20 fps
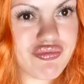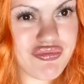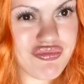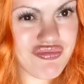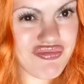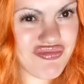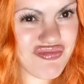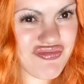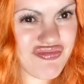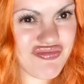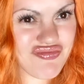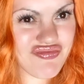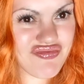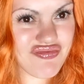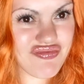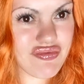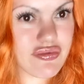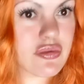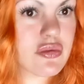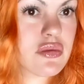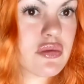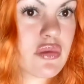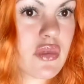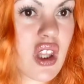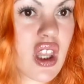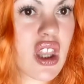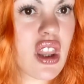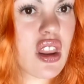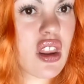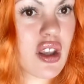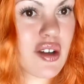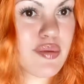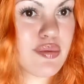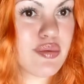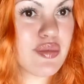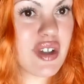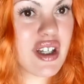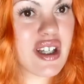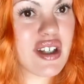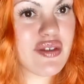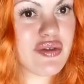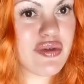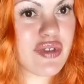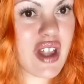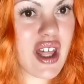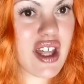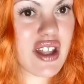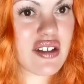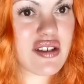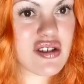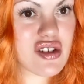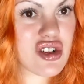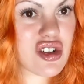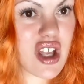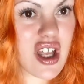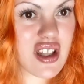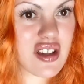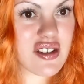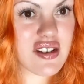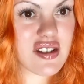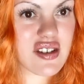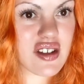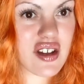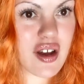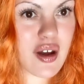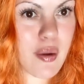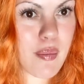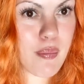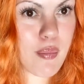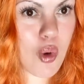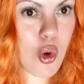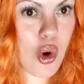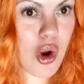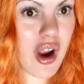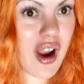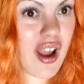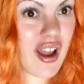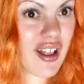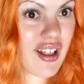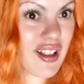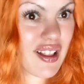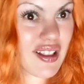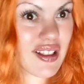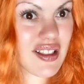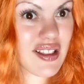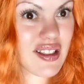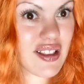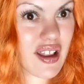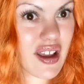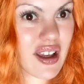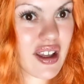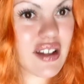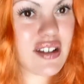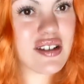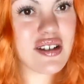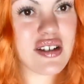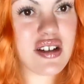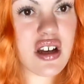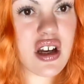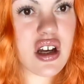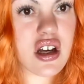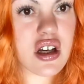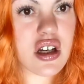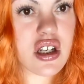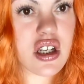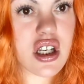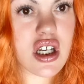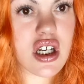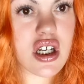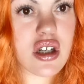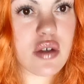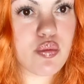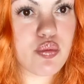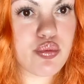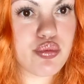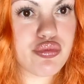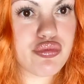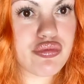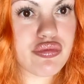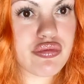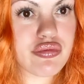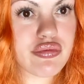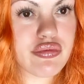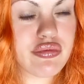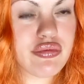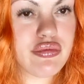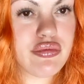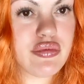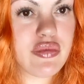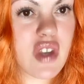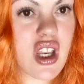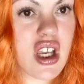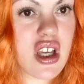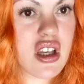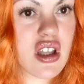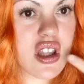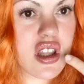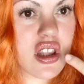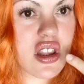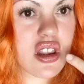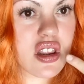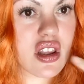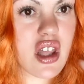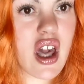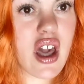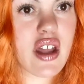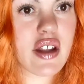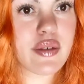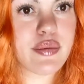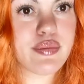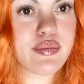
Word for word: Hmm. If that sheds some more light on um, that.